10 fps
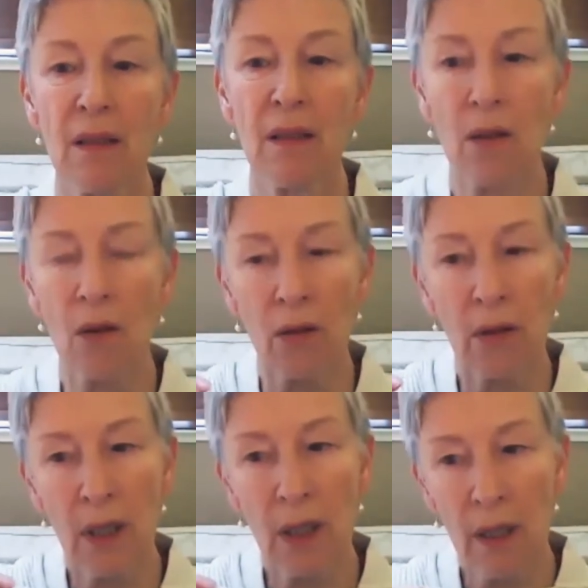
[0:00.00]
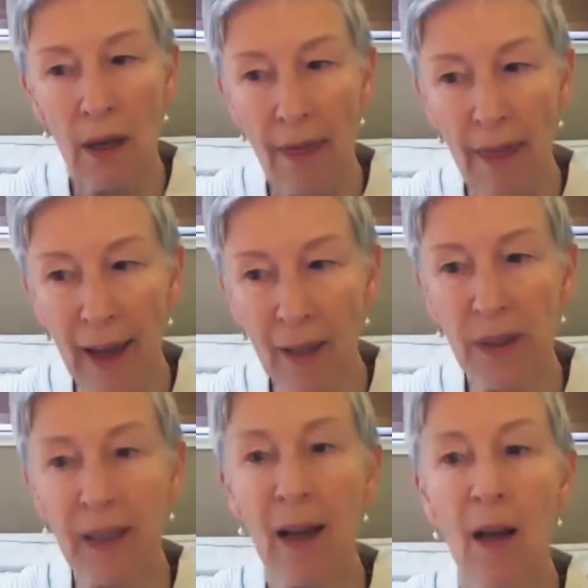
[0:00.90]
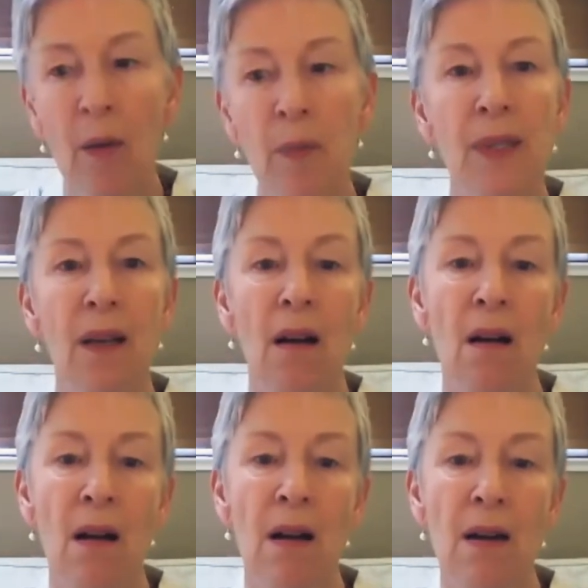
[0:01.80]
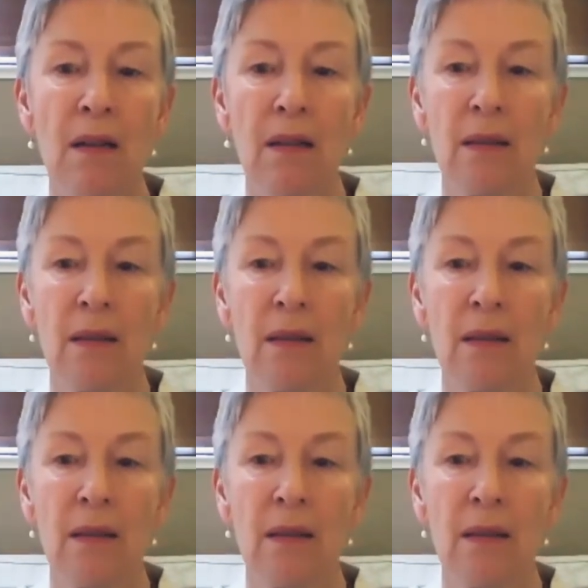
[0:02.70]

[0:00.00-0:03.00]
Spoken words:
So that becomes our